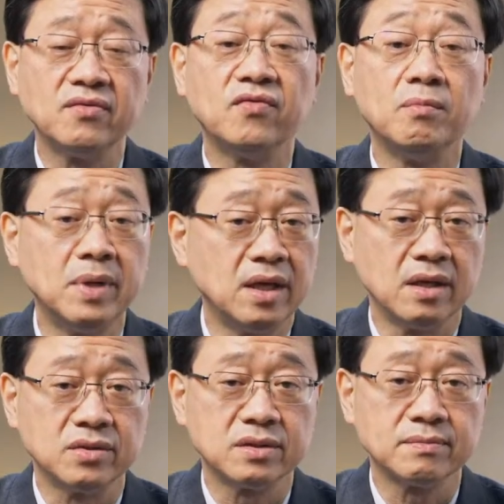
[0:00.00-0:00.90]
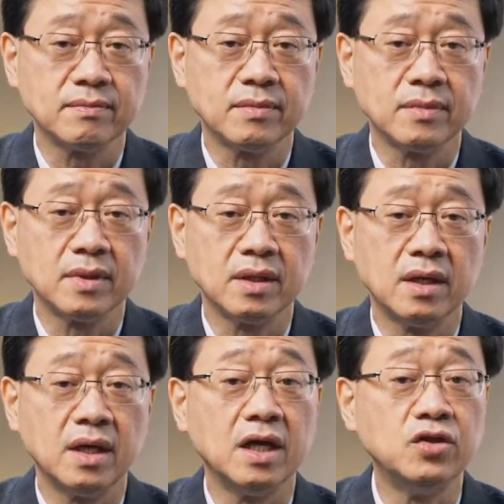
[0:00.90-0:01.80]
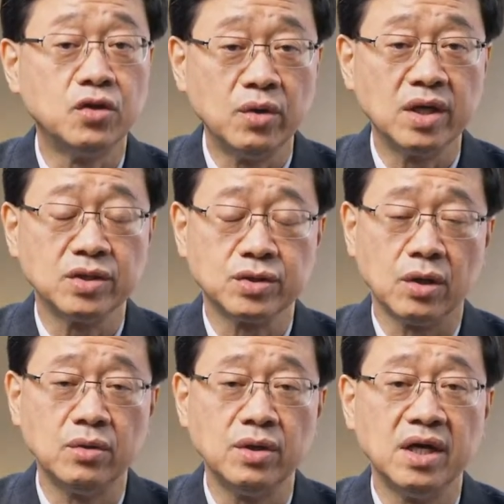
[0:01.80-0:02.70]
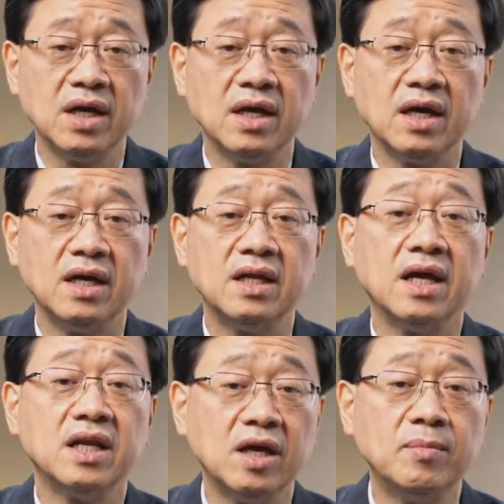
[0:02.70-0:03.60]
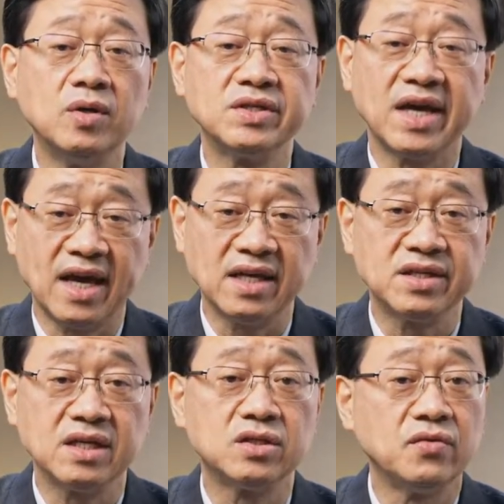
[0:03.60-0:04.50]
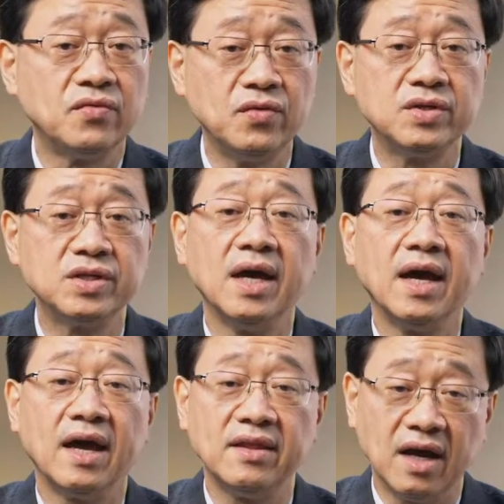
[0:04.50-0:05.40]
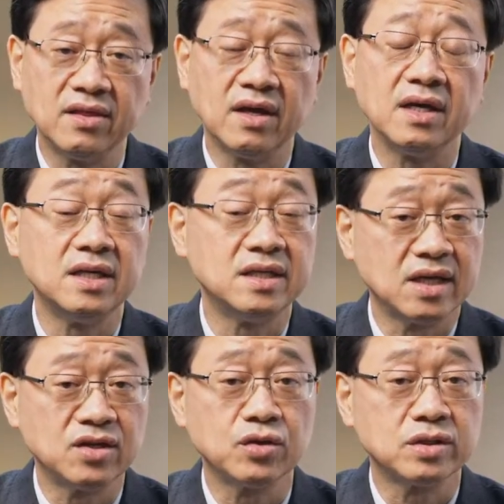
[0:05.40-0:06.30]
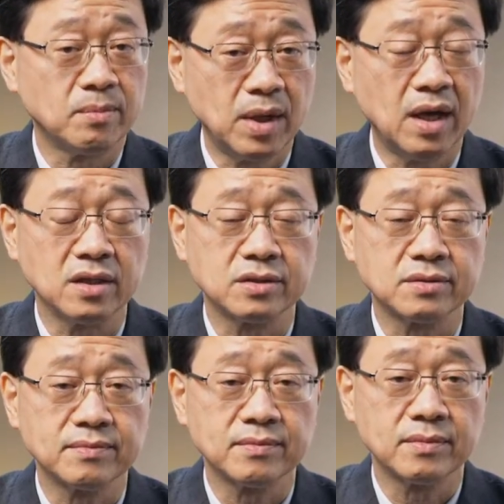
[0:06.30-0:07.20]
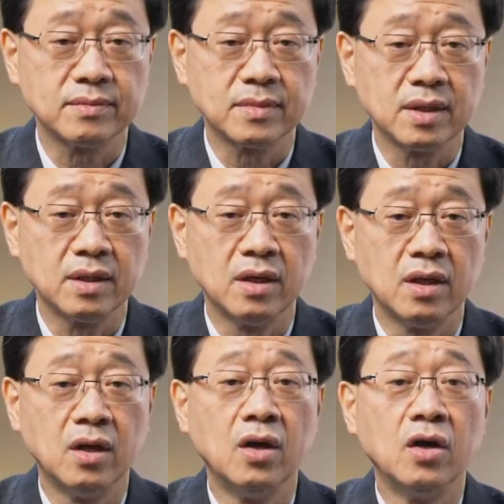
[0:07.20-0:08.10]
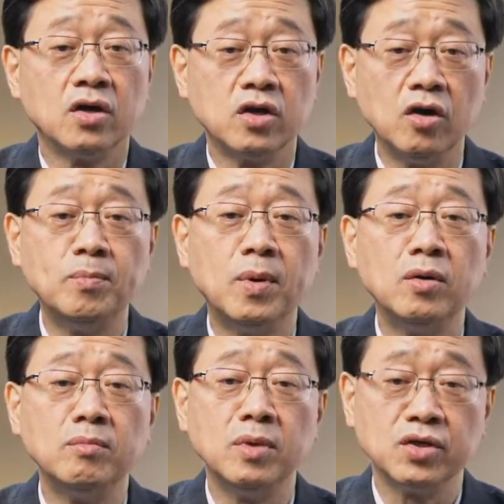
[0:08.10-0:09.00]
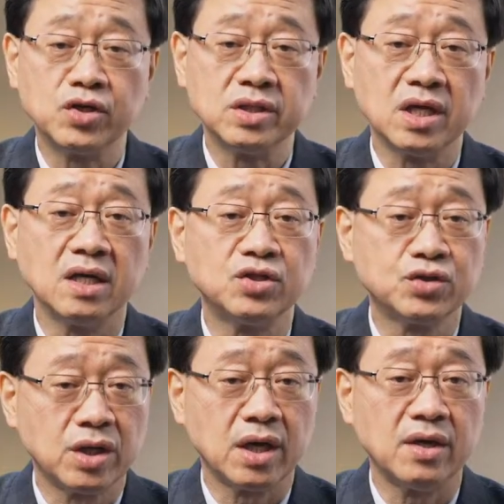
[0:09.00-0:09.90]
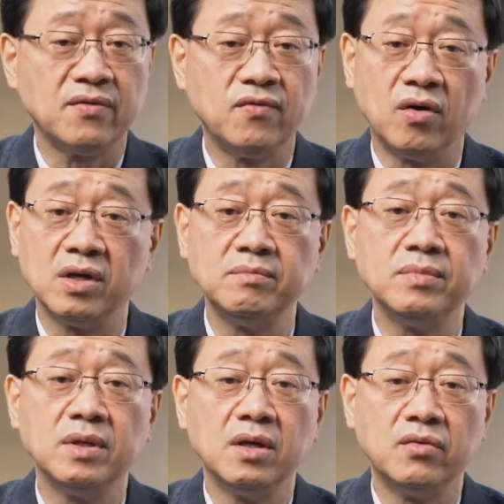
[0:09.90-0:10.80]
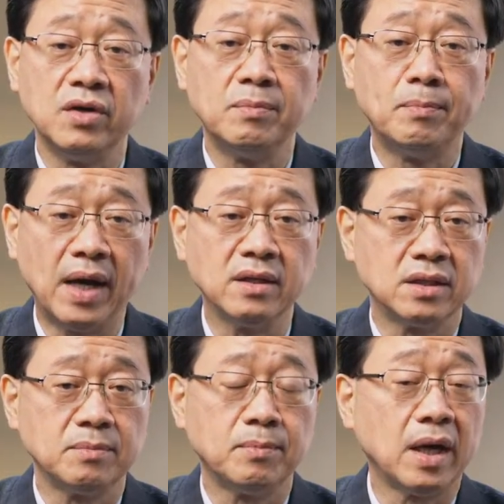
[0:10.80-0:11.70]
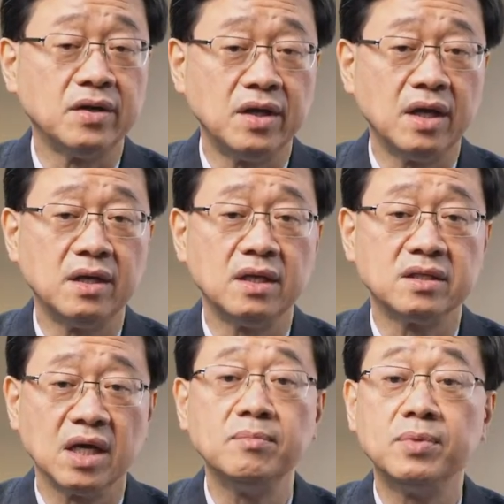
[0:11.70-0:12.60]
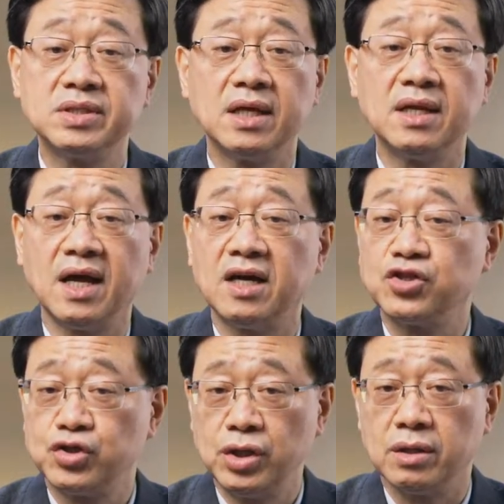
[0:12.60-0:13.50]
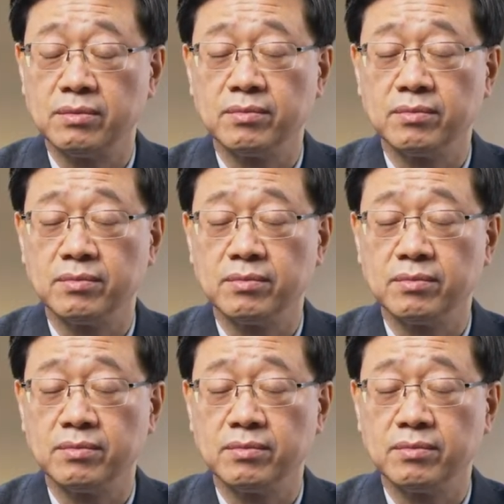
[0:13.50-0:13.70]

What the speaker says: for millions. In doing so, it enables access to food and other essential supplies. Global merchandise trade volume rebounded by nearly 10% last year,